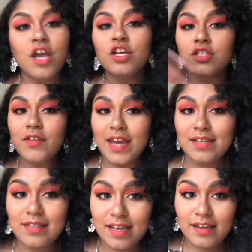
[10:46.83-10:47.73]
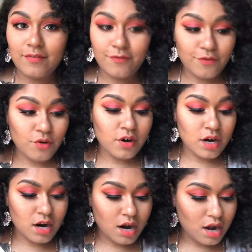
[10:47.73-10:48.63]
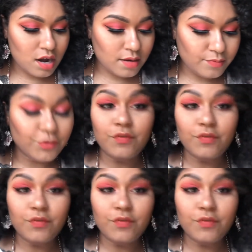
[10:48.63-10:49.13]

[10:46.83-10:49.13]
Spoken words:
So that's it for the